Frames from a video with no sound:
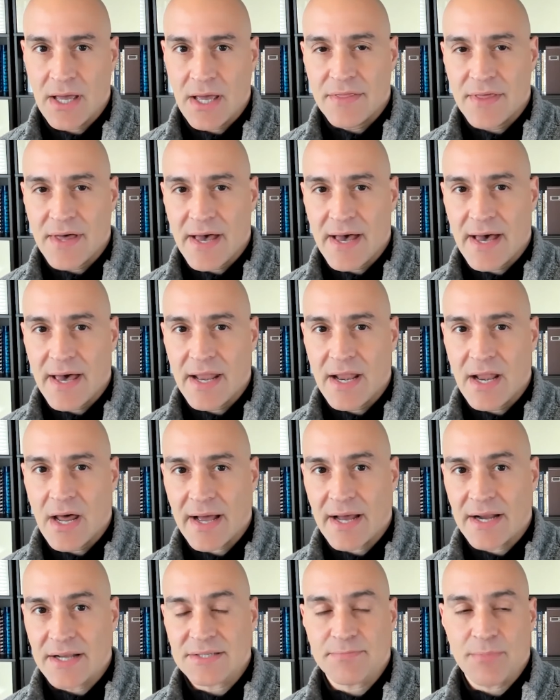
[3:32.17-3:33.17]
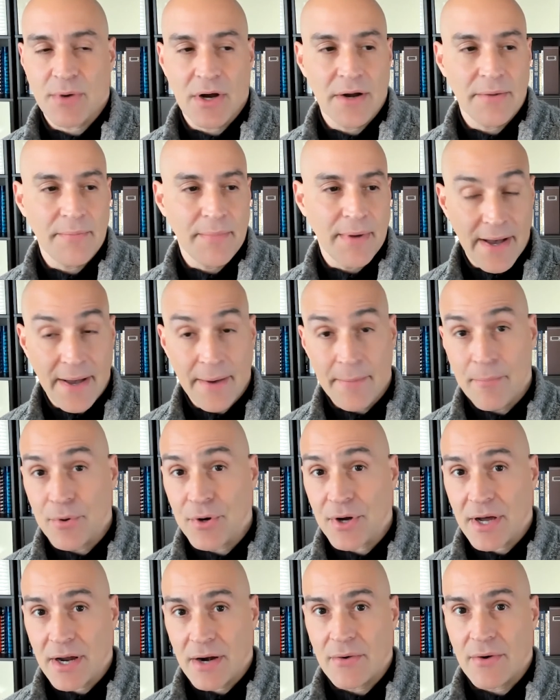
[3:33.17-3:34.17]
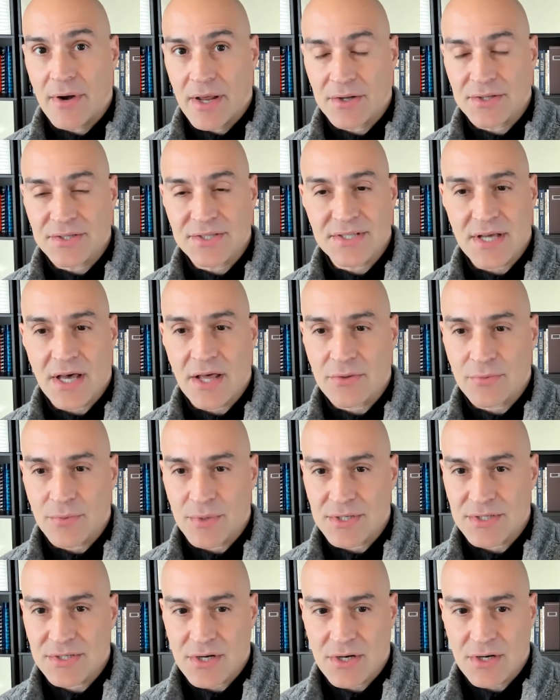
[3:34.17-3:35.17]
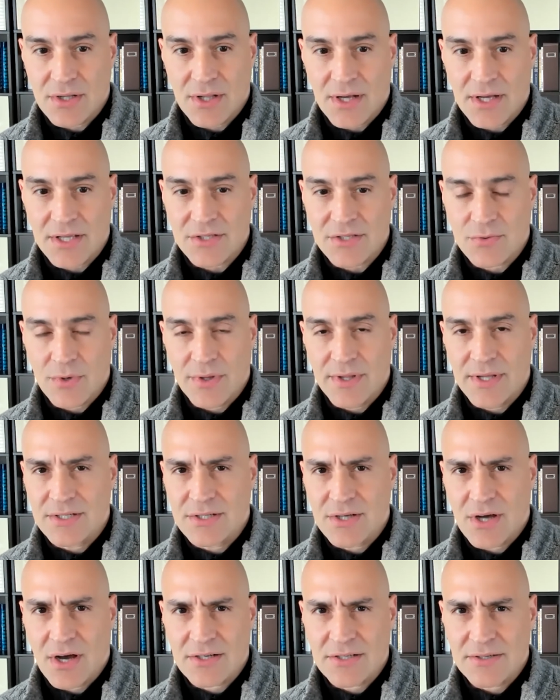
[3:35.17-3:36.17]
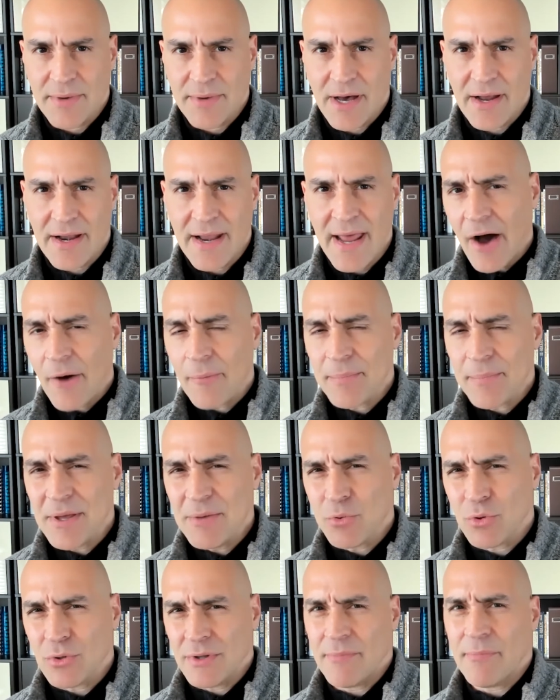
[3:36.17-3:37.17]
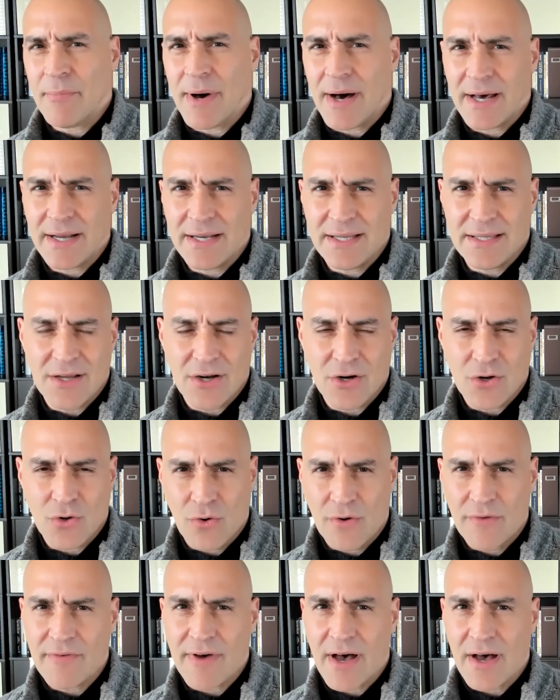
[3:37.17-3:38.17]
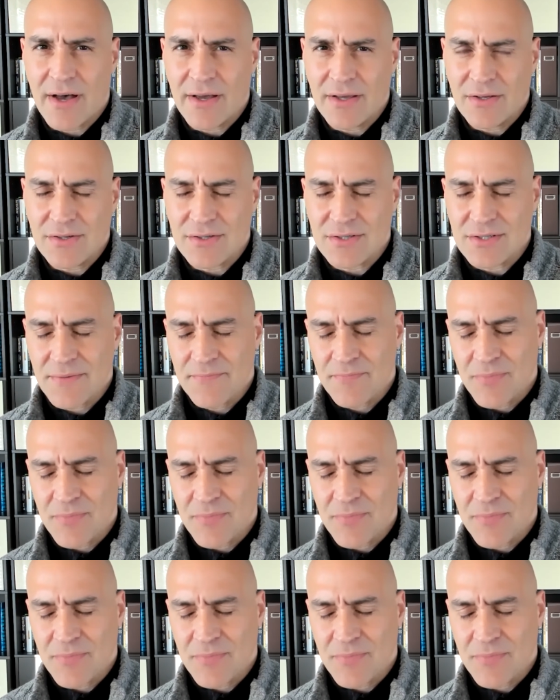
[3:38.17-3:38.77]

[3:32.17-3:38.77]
that I got inspired by a book I read on Southwest Airlines where they talked about how people embodied their core values.